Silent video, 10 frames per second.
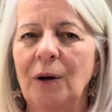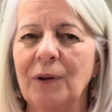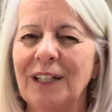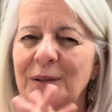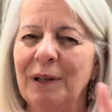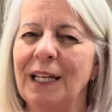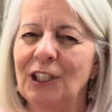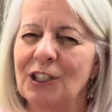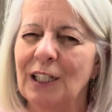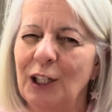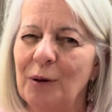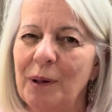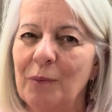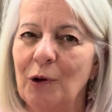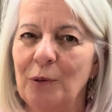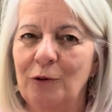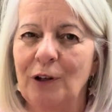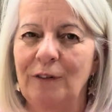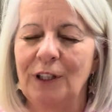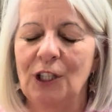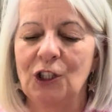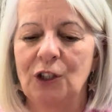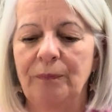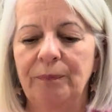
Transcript: to explain it just a little bit more before I finish.